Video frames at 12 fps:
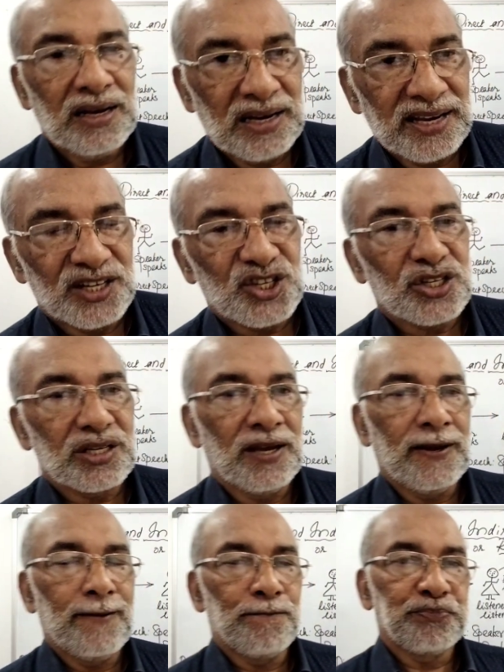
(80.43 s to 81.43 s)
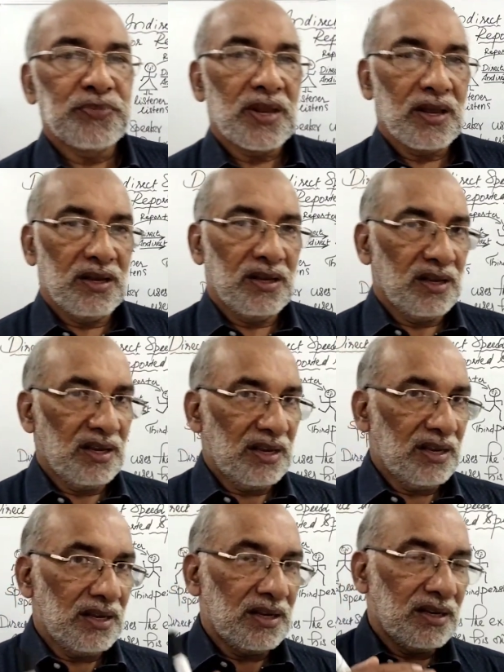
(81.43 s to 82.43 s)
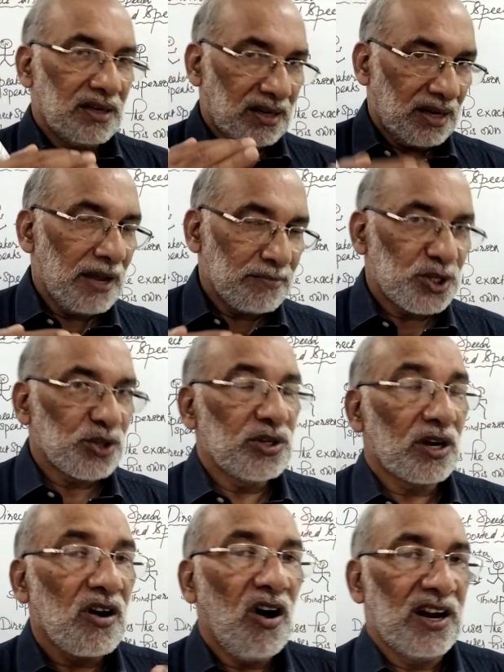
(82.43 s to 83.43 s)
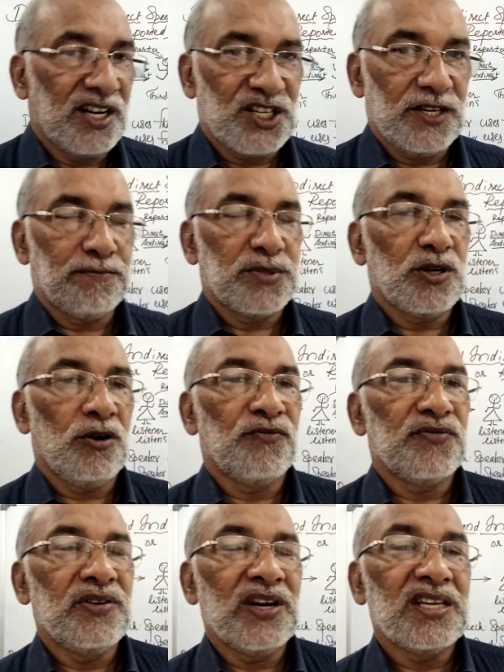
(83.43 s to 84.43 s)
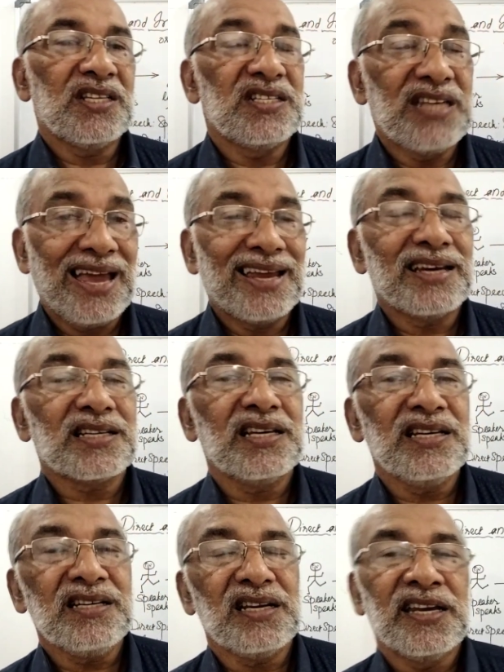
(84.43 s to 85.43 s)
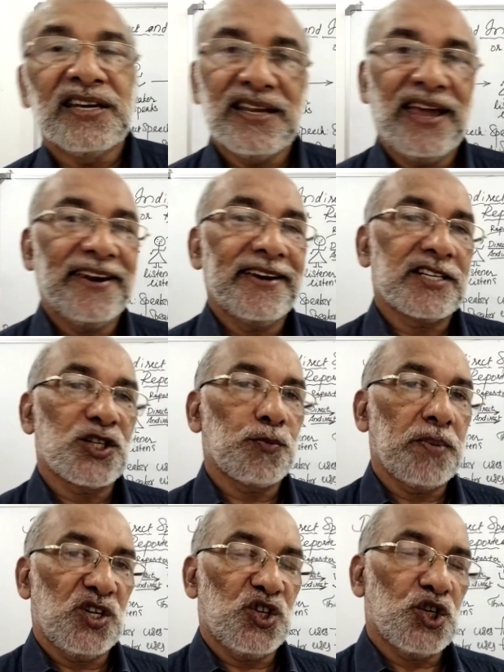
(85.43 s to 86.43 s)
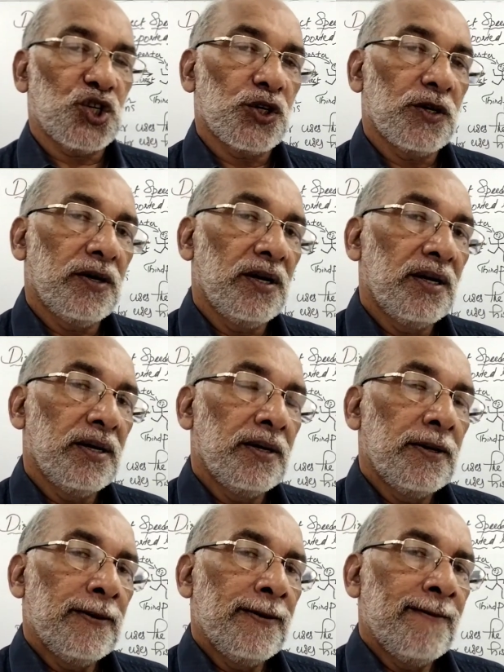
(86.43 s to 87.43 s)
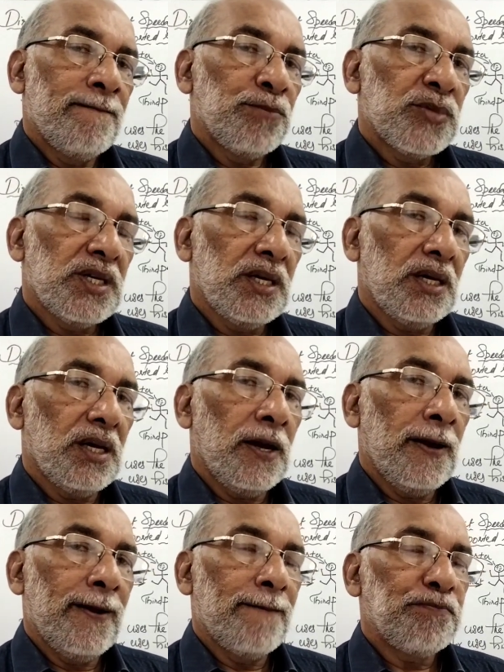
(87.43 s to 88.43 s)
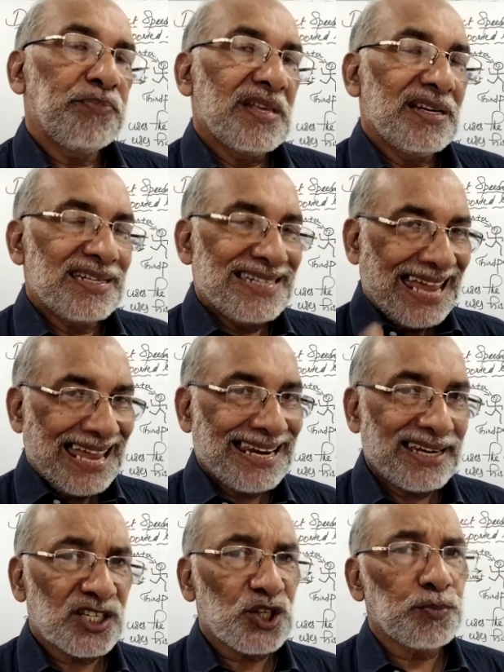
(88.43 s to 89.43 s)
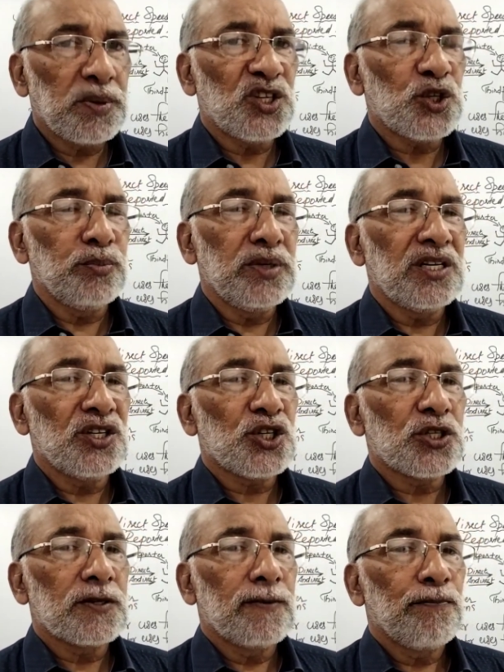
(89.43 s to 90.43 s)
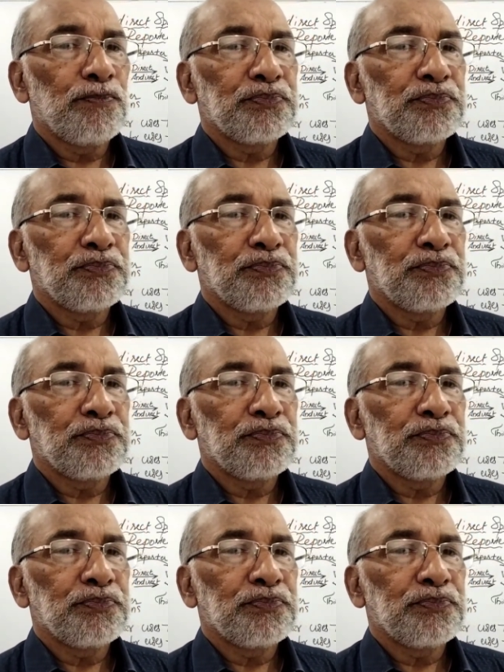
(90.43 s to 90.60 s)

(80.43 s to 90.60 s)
Let's come to the concept of that is direct and indirect speech. See, direct speech means